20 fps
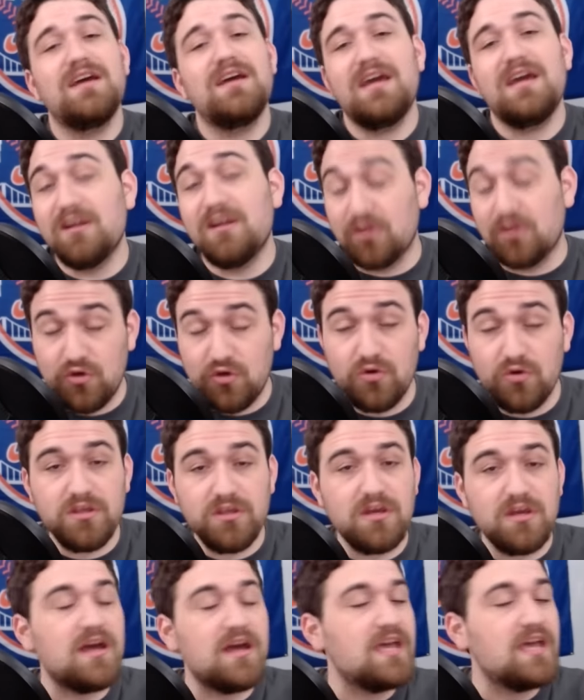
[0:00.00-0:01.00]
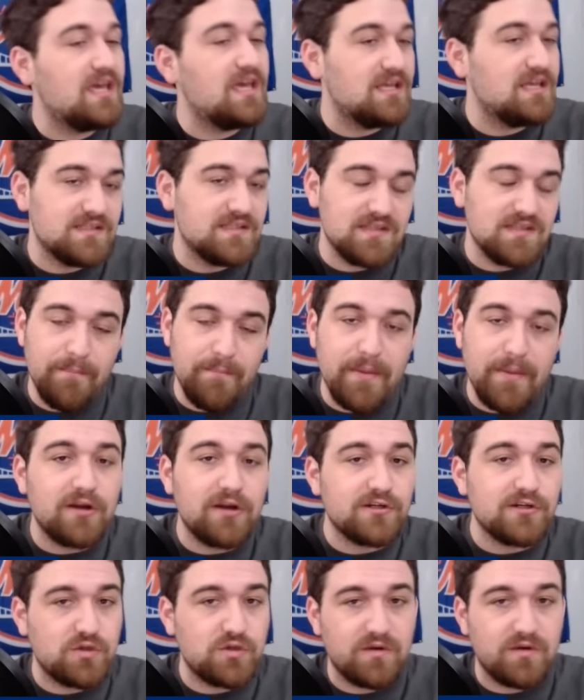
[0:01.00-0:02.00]
And Acuña is a
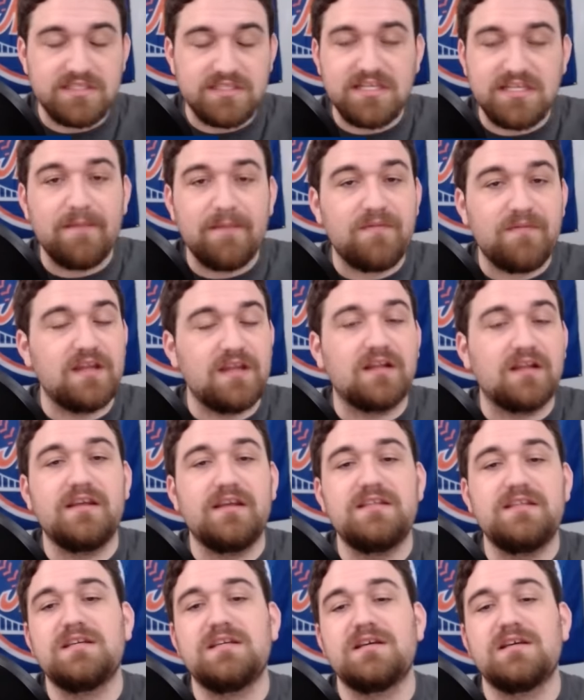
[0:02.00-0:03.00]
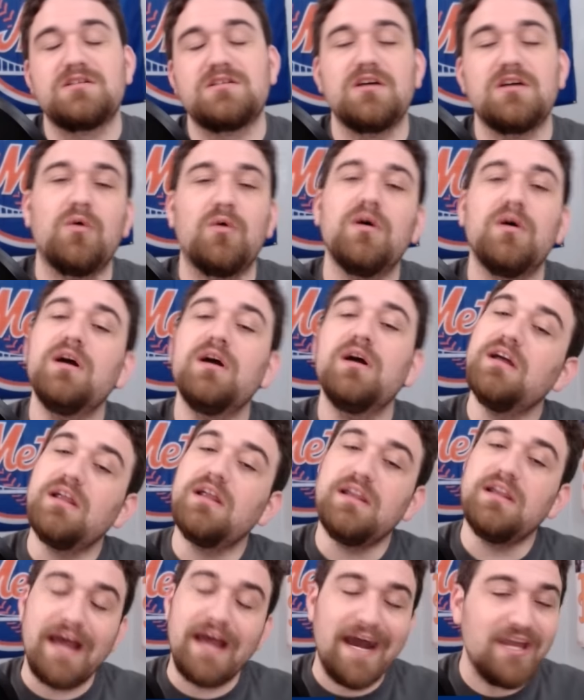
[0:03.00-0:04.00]
better shortstop than Iglesias. So
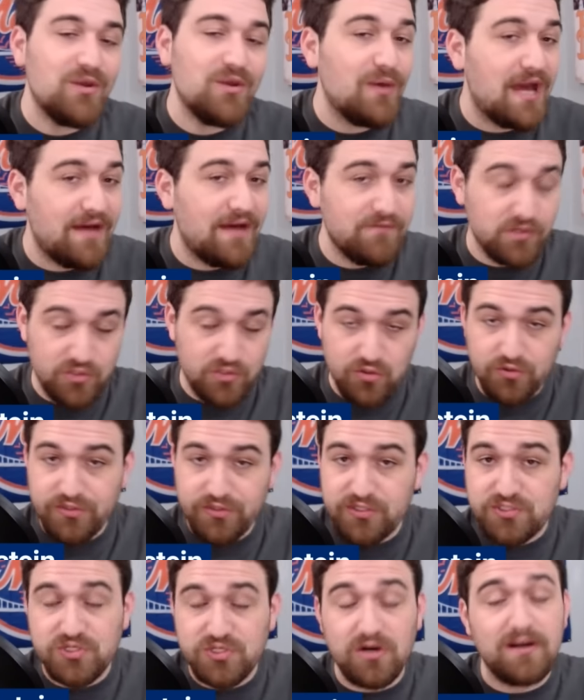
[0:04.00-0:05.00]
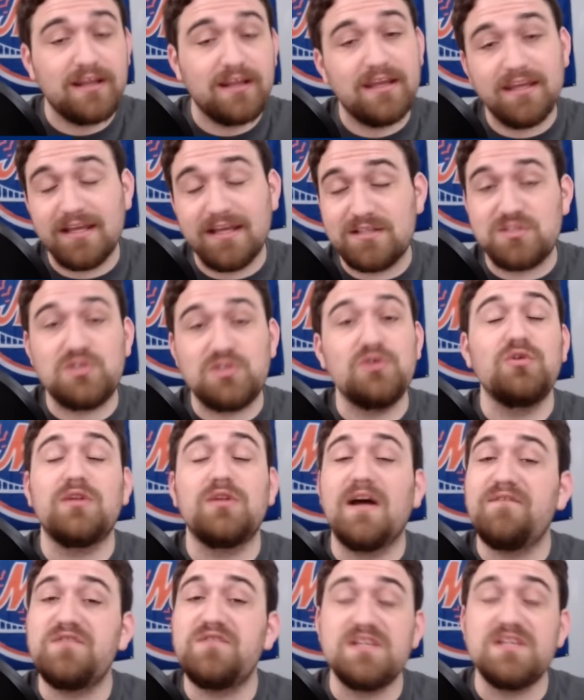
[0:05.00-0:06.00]
now you have Acuña starting against two
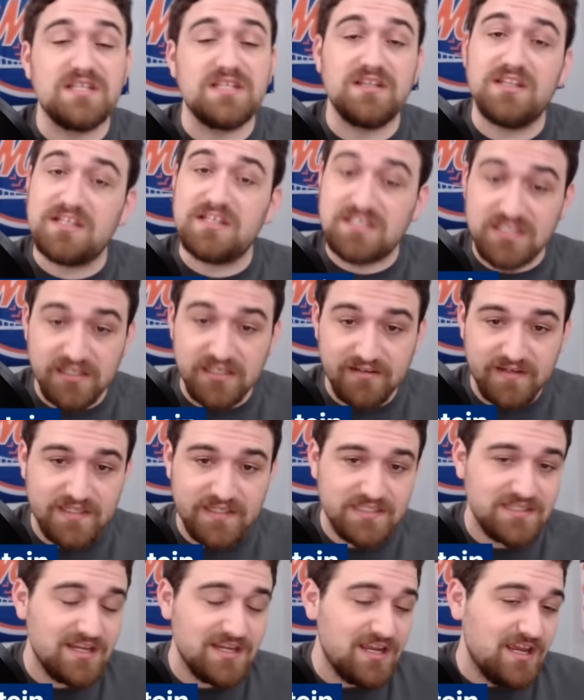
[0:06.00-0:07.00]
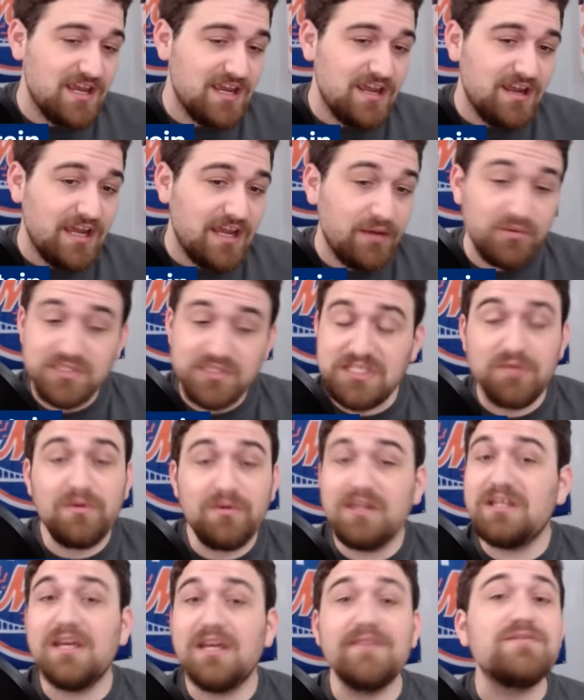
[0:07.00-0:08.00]
lefties in this series, and we'll see what
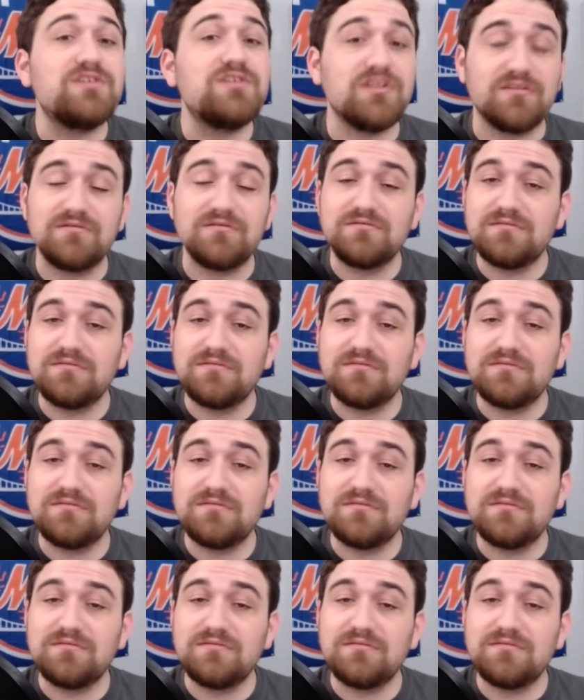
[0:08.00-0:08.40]
he gives you.